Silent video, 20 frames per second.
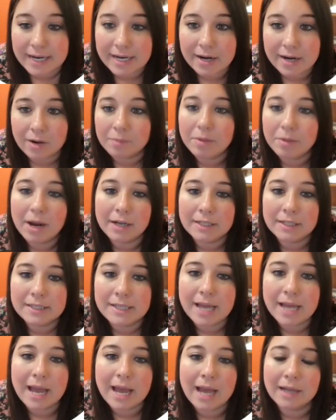Dental Practice
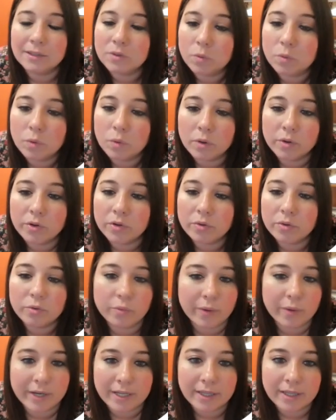Act or the
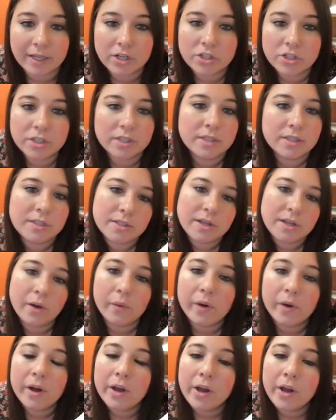regulations.
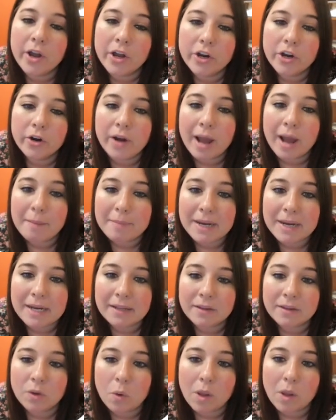So you're not
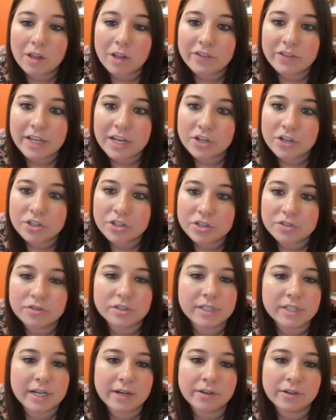meeting the qualifications or
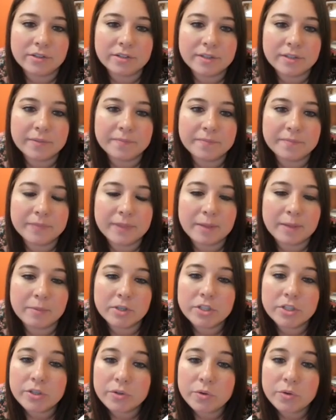standards. Number
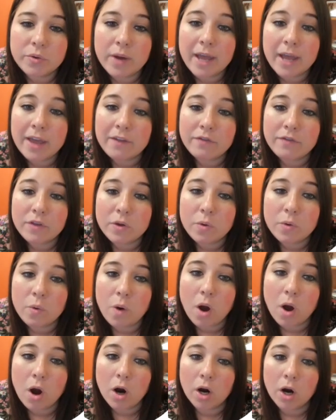2, if you
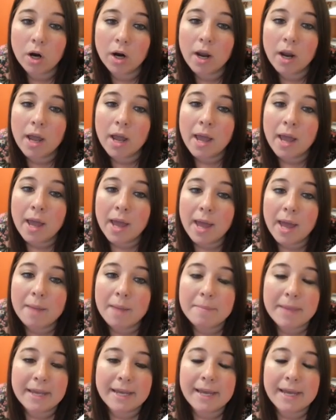are
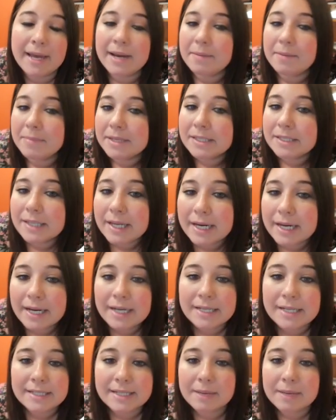making any misleading,
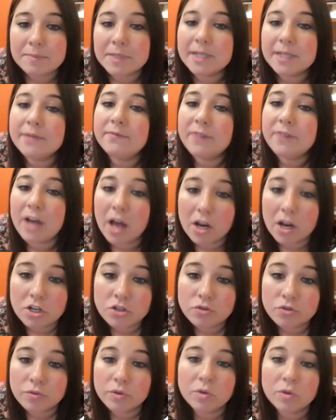deceptive,
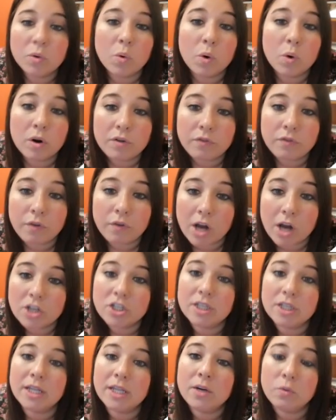untrue, or
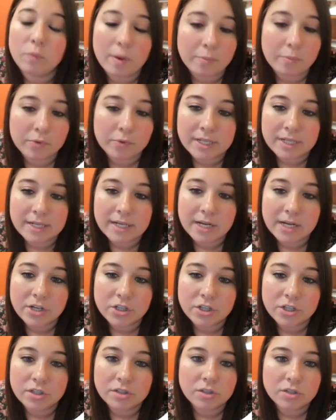fraudulent
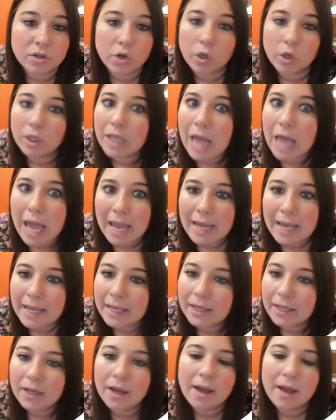representation. So you're
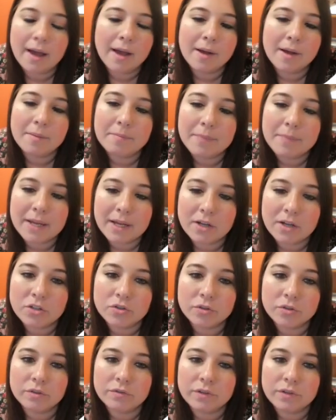lying, being
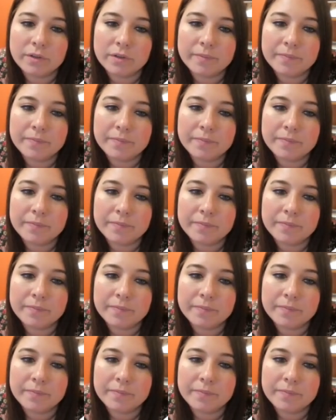untruthful.